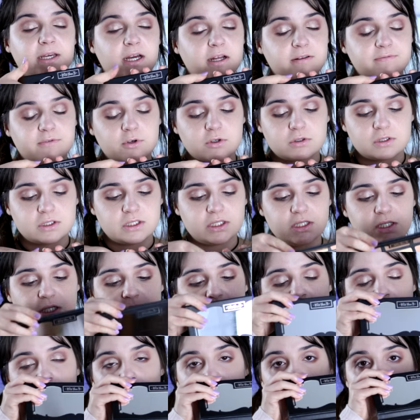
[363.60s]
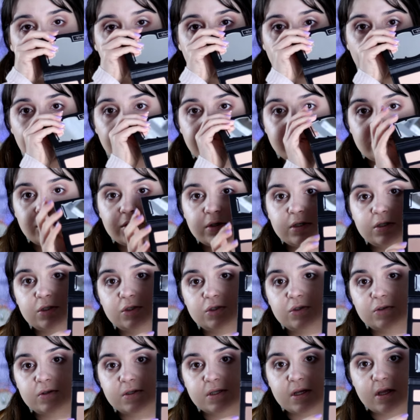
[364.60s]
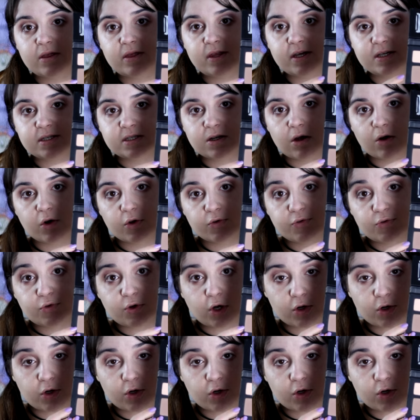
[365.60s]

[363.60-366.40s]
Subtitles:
Kat Von D, I'm going to use this color to